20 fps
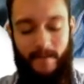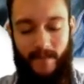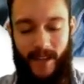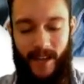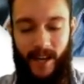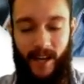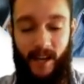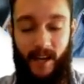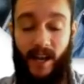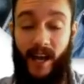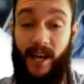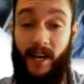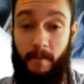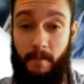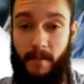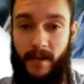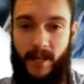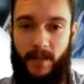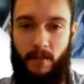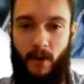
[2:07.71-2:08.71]
an
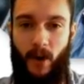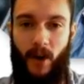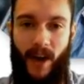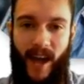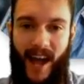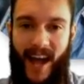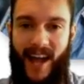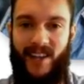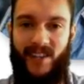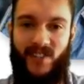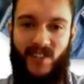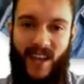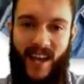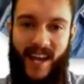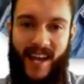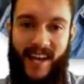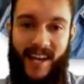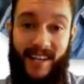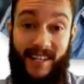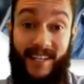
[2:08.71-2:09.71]
amiibo has
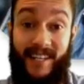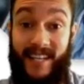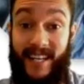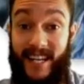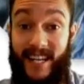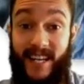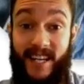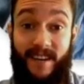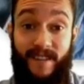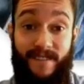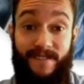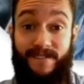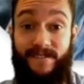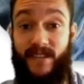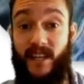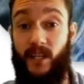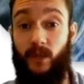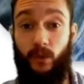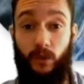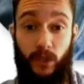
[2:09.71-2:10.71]
a near
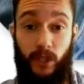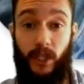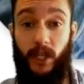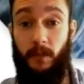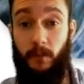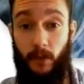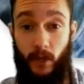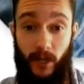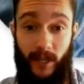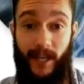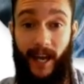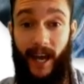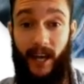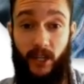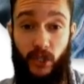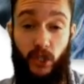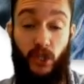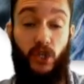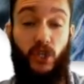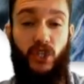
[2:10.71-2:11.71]
field
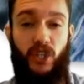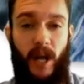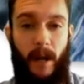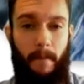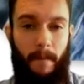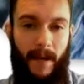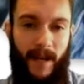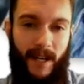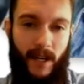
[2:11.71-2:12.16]
communication chip